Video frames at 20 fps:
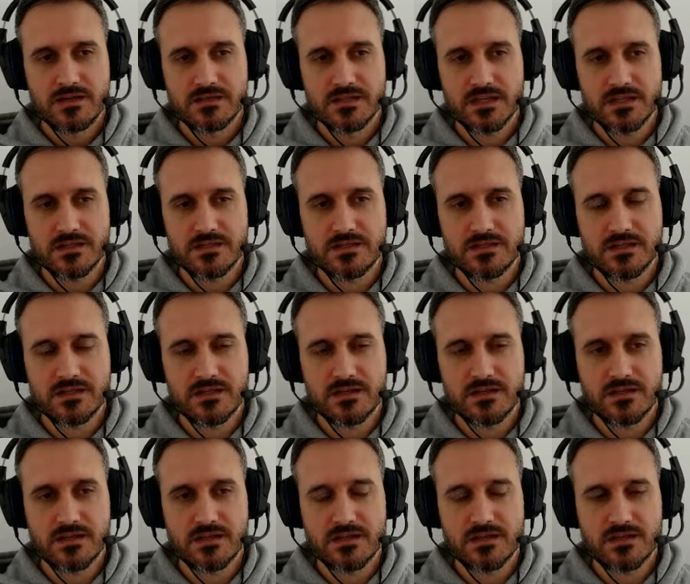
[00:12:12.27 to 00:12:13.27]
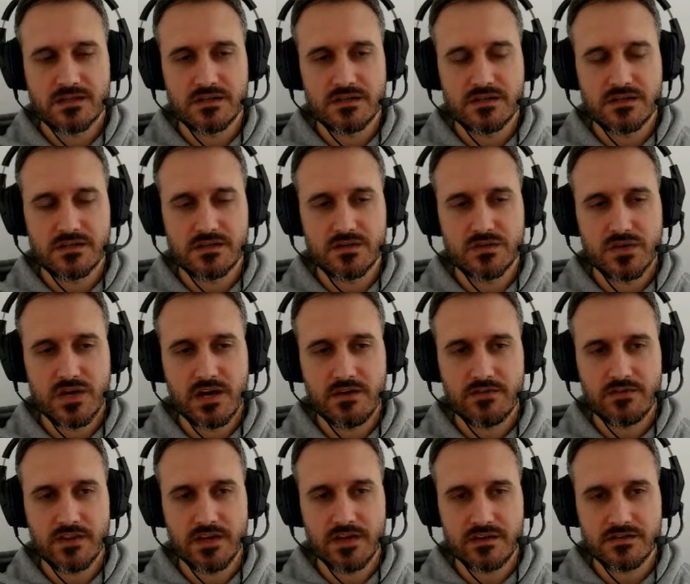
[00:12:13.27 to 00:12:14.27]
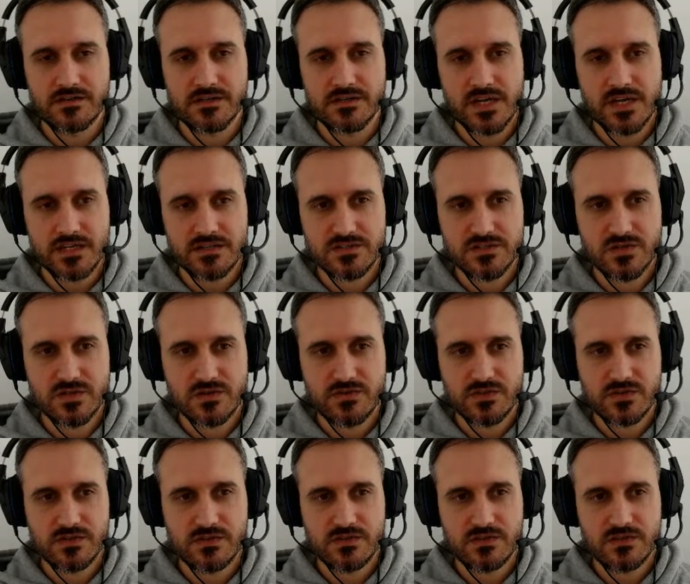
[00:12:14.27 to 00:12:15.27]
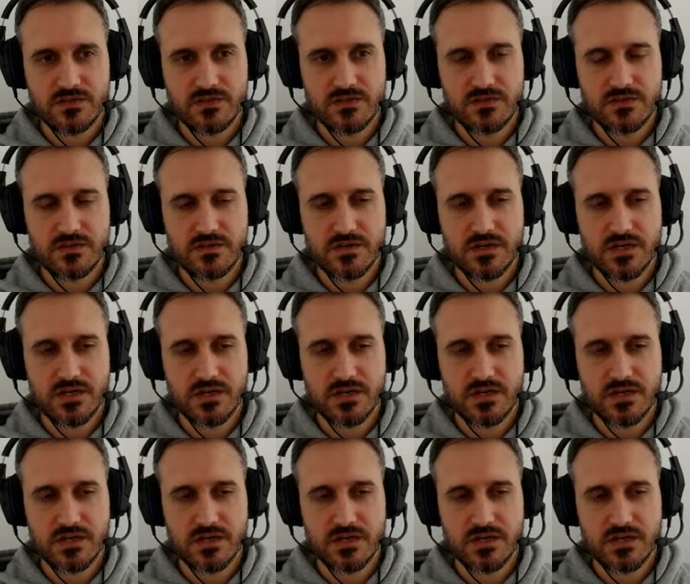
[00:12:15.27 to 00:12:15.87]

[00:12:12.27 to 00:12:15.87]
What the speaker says: that you have like a text over here,